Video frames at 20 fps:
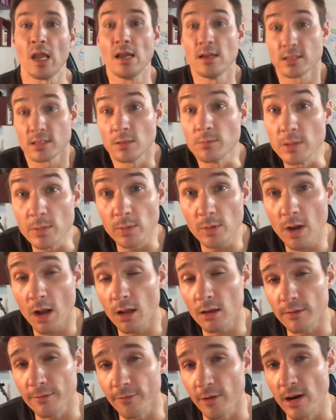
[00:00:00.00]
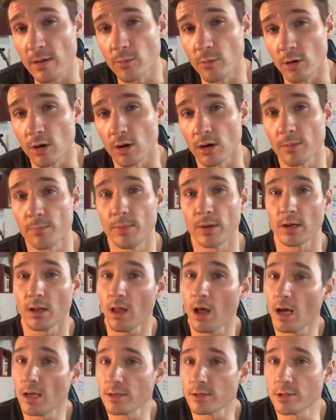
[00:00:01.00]
Some people call it a framework, but a
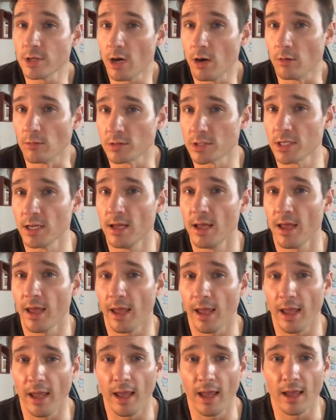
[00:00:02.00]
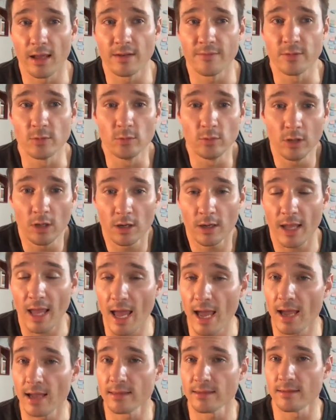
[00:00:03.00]
lot don't. And if you look
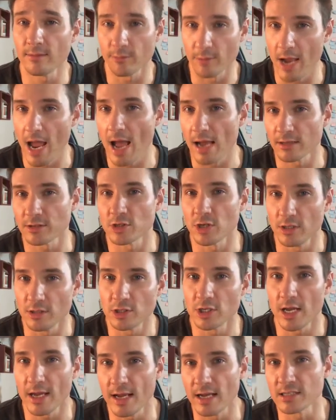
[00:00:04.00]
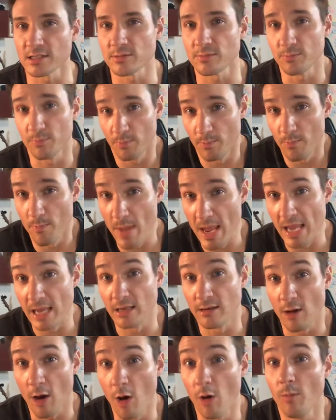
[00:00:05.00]
at the React.js
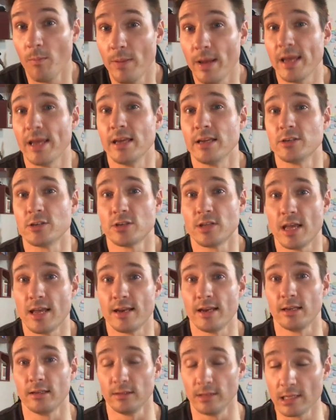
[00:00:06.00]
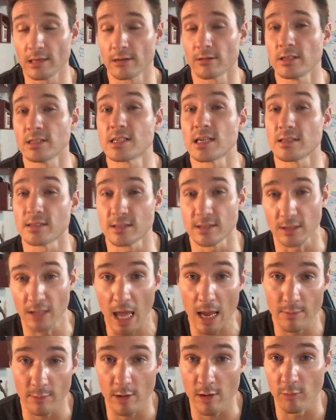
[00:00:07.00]
main homepage, then it literally says it's a
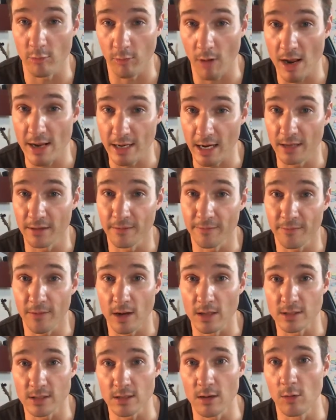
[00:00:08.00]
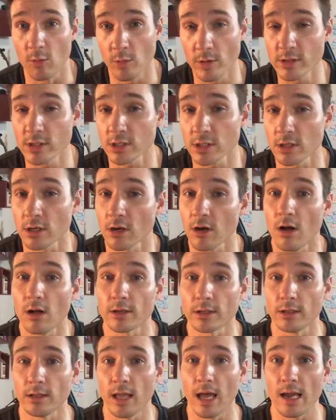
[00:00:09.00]
library right on the front. So we're just going to call
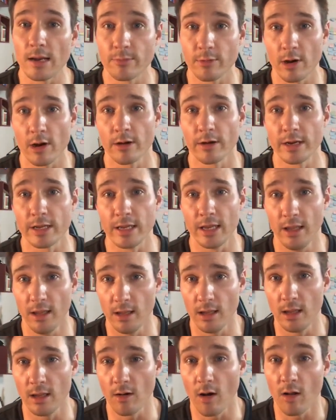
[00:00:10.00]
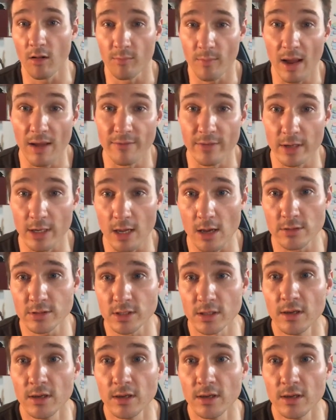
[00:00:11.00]
it a library in all of my videos.